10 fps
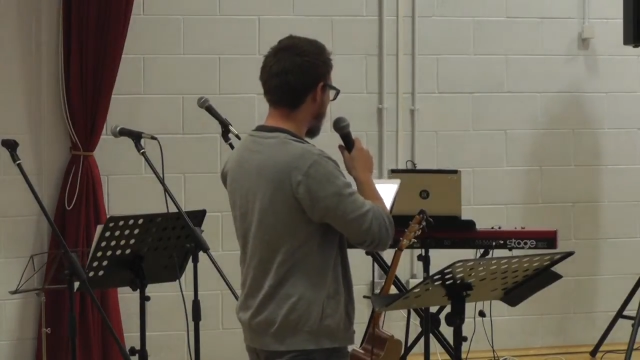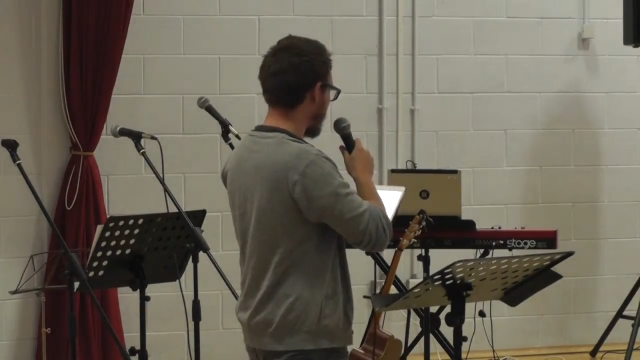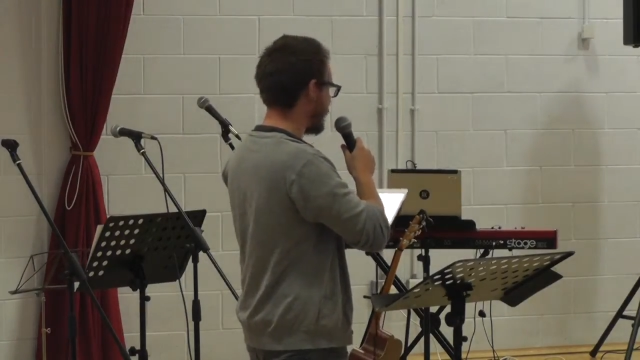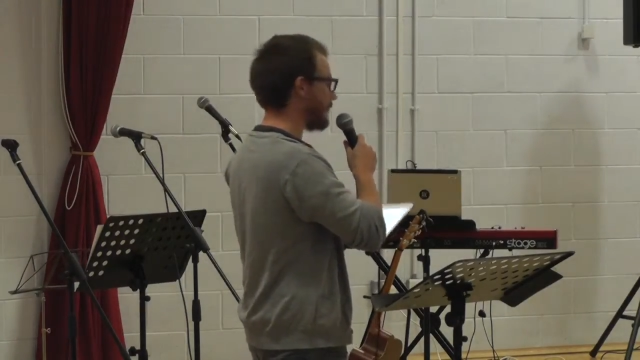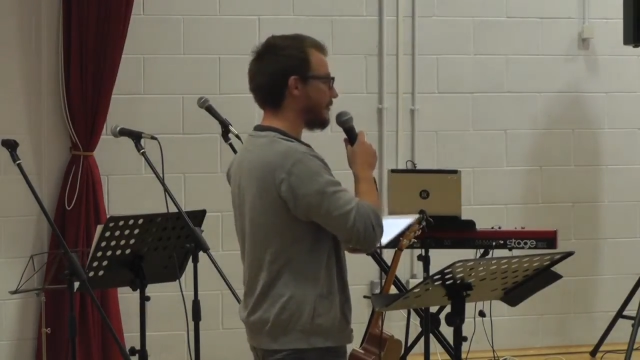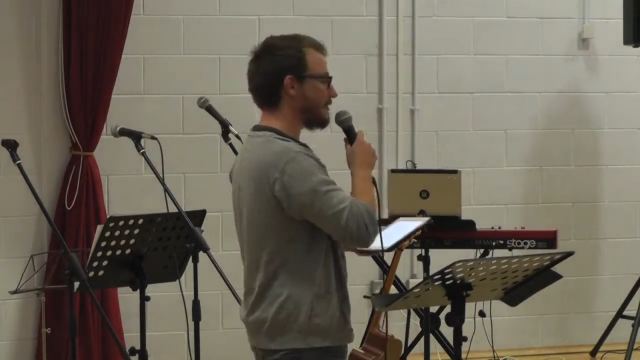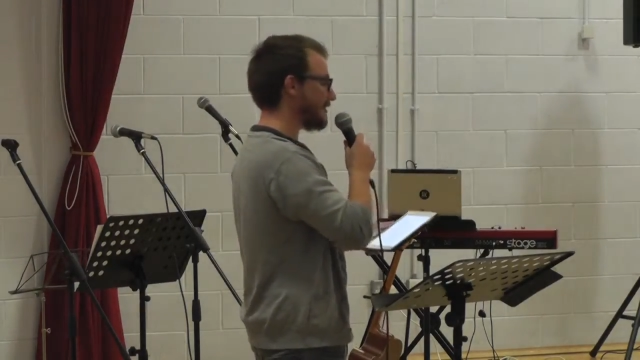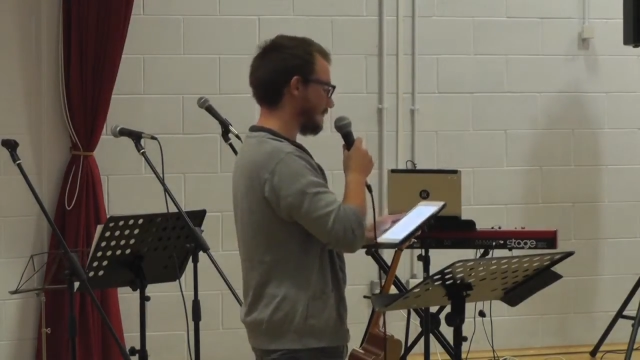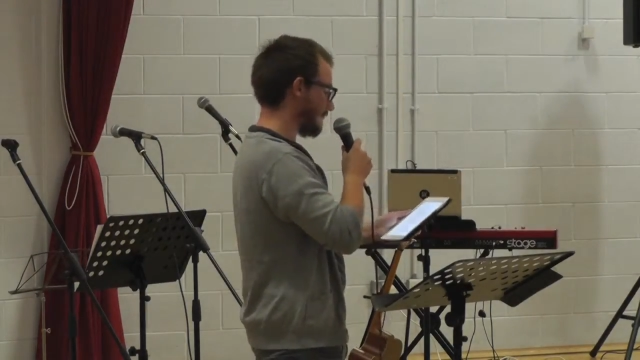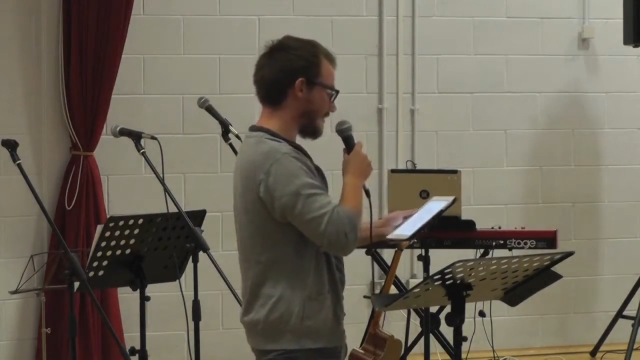iPhone?
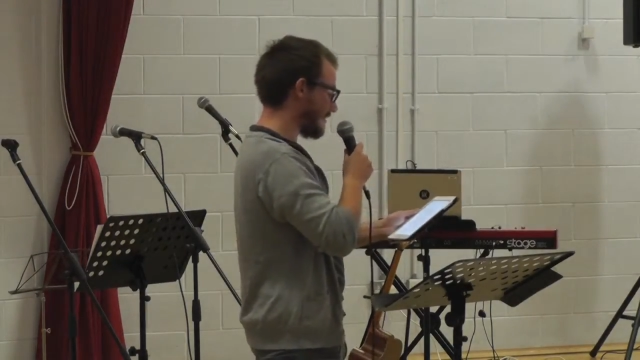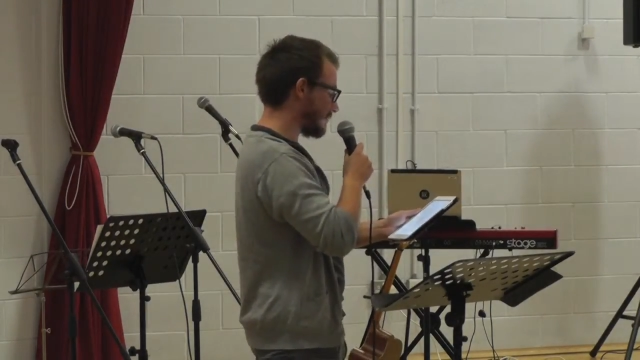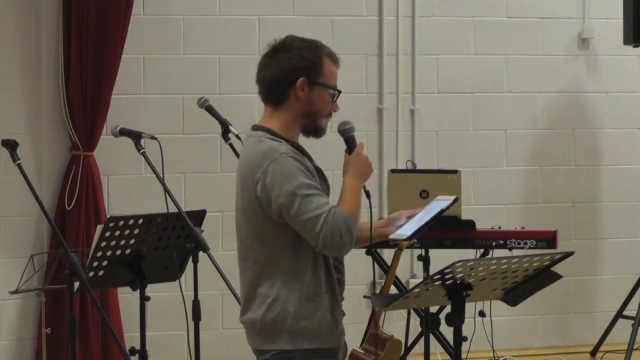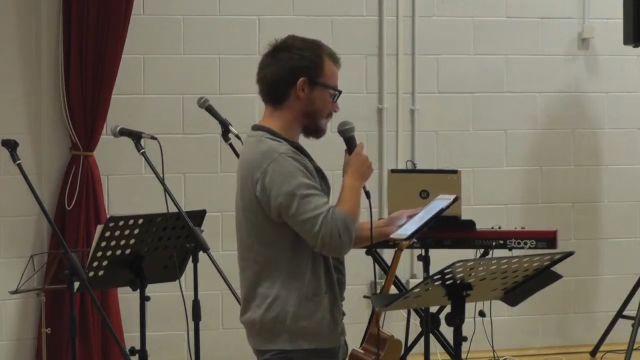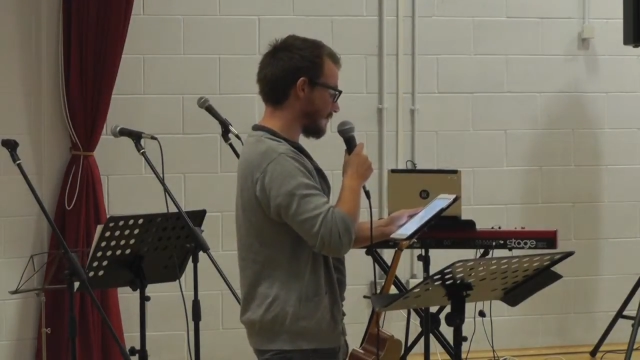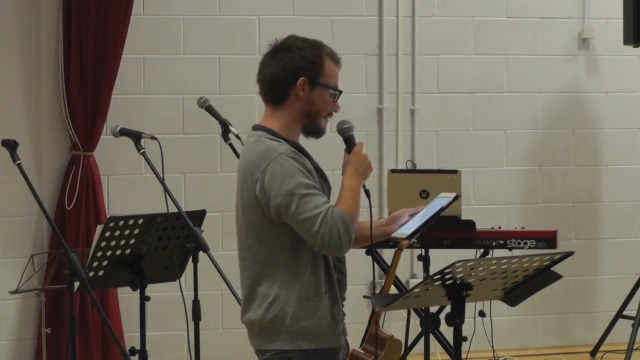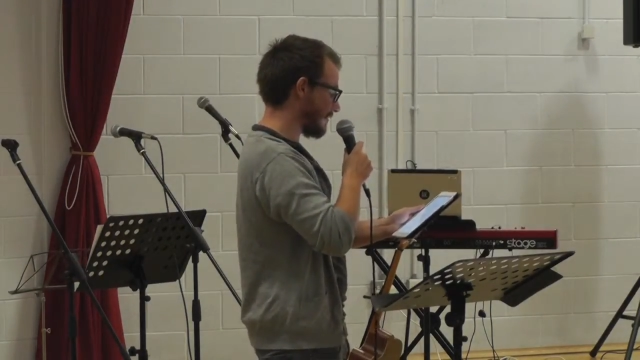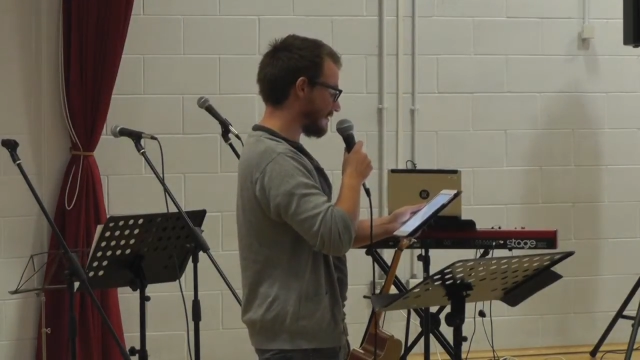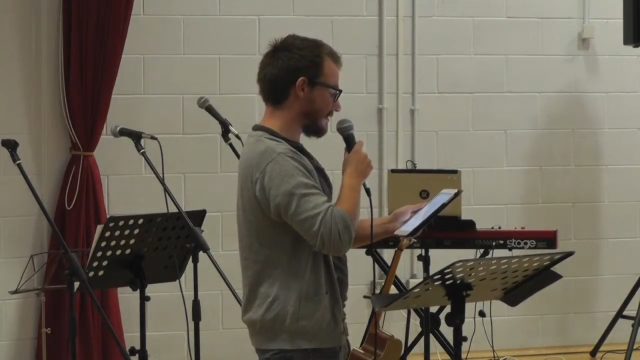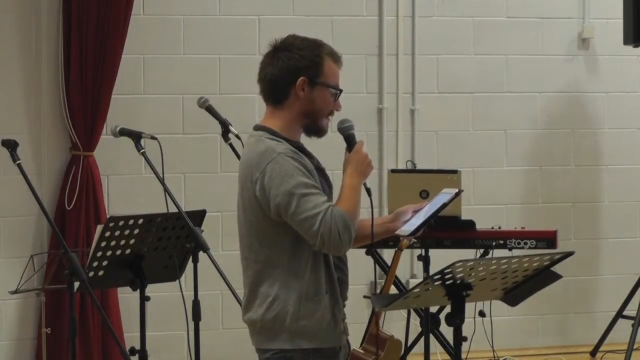Is it Facebook?
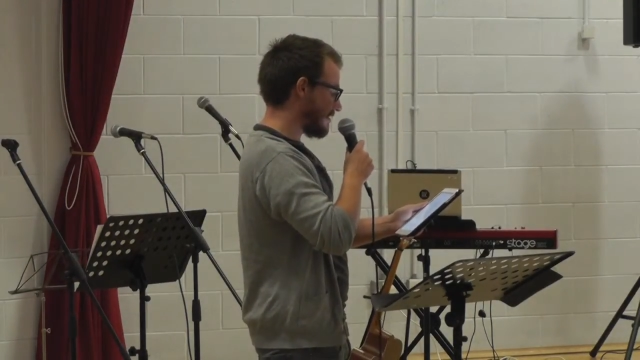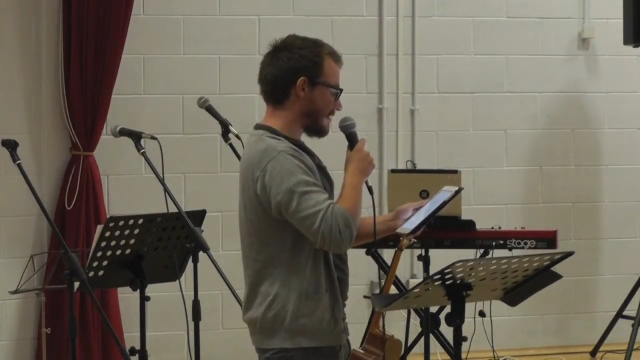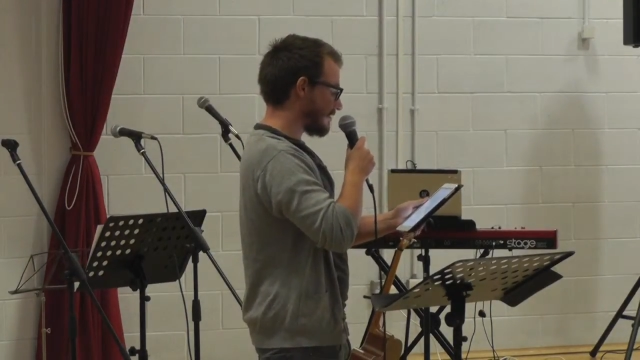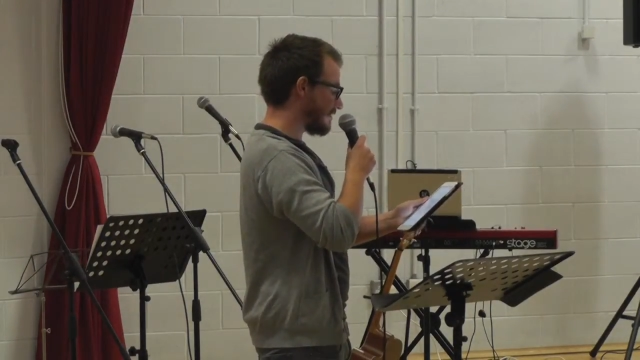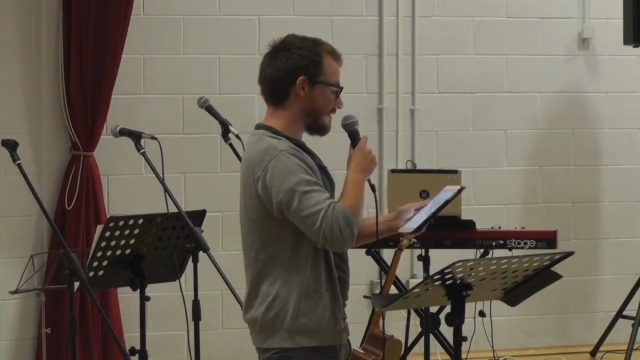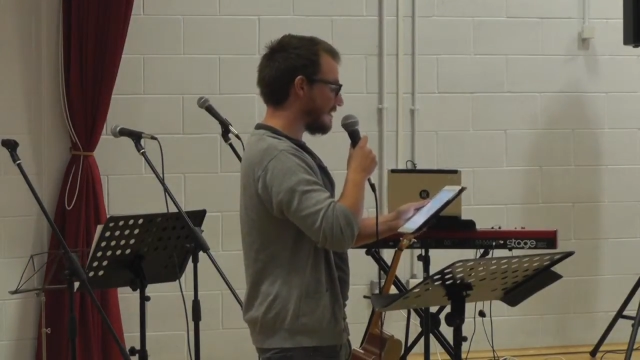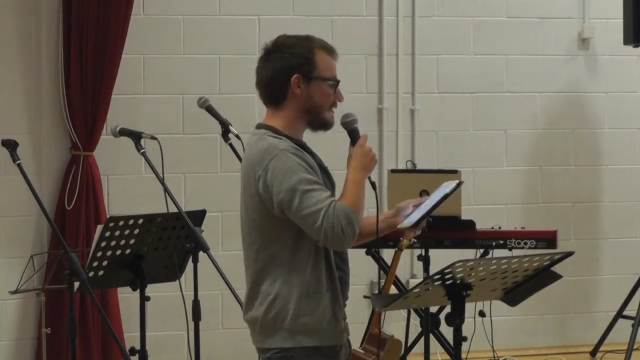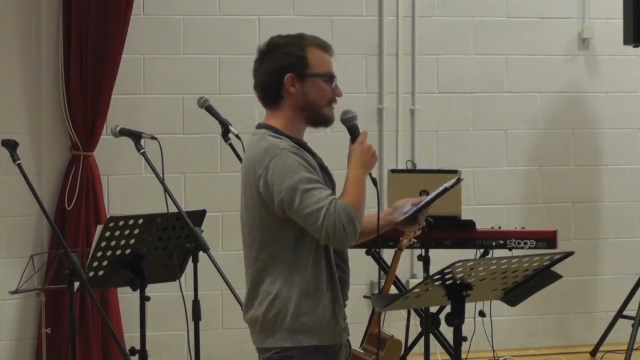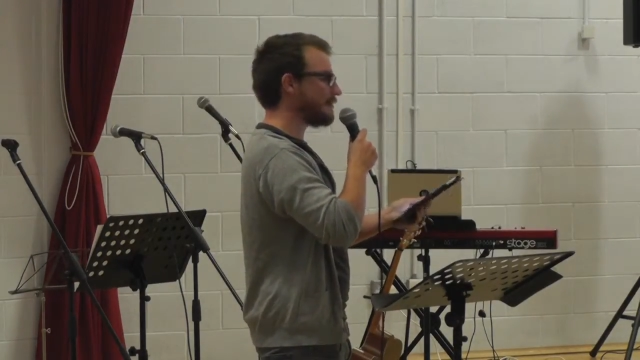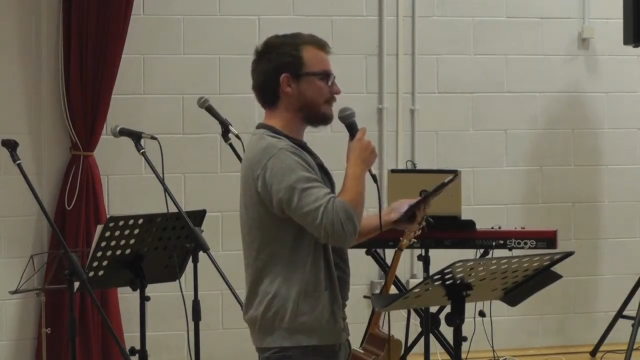Is it
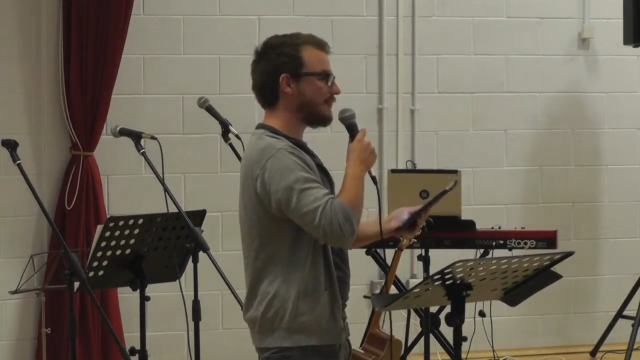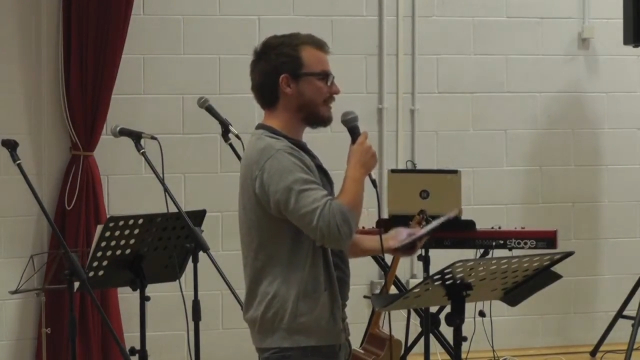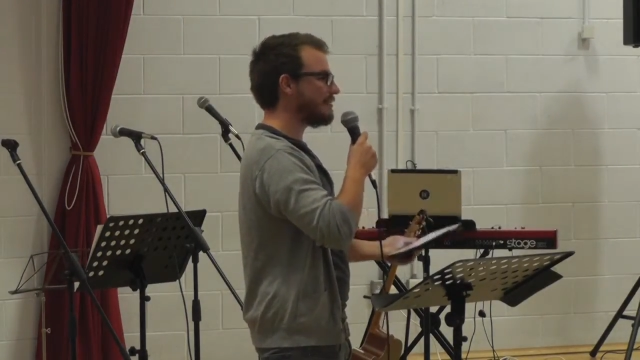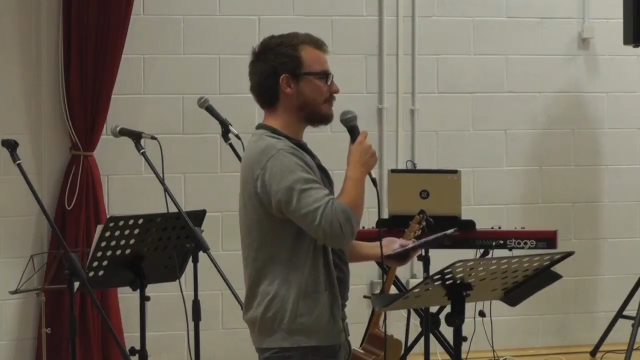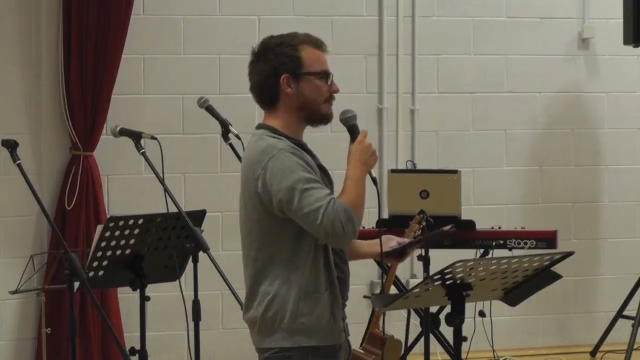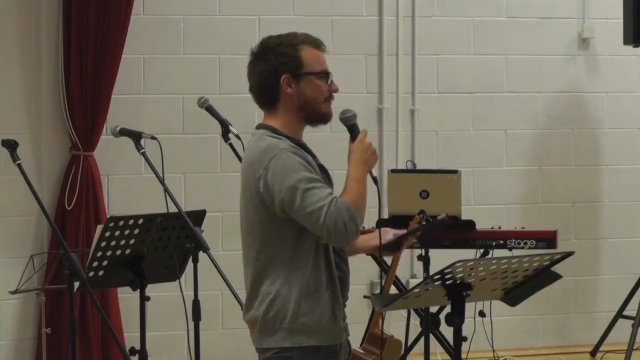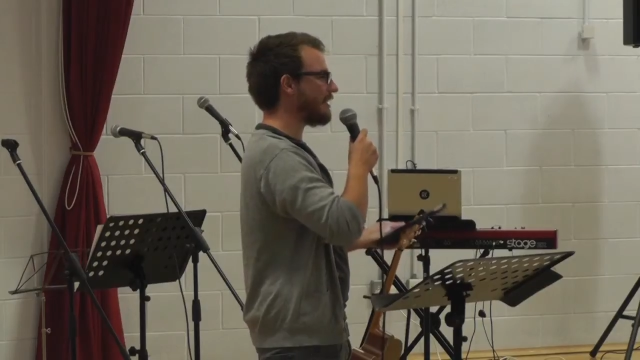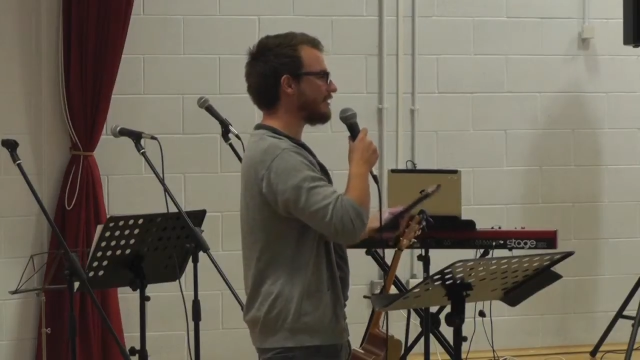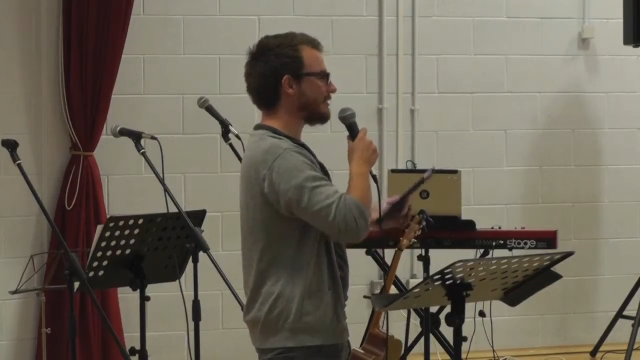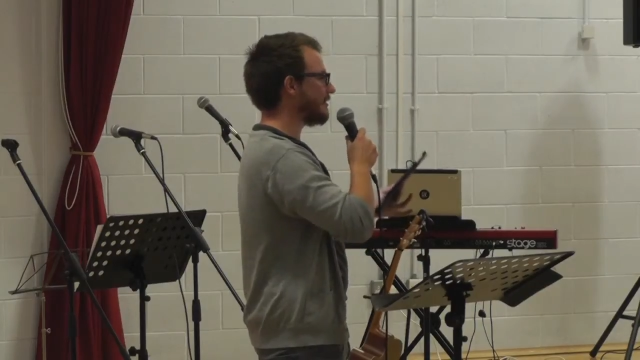status, fame, or
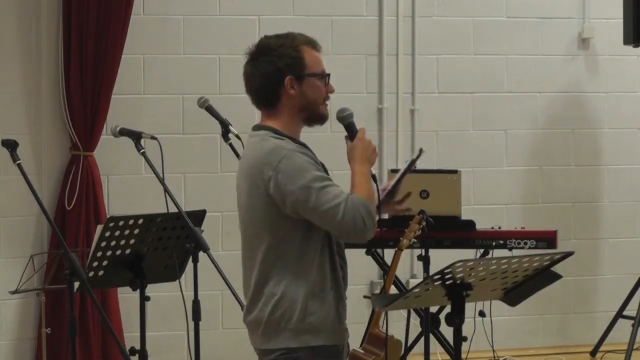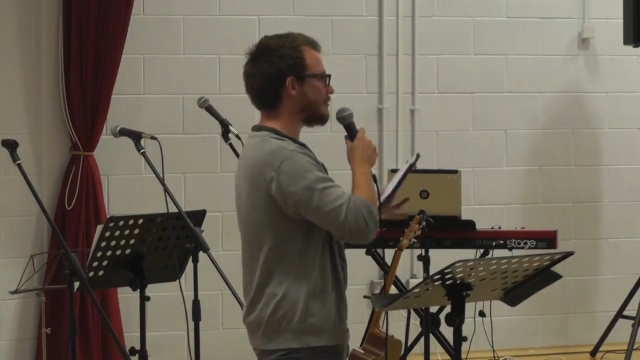fashion?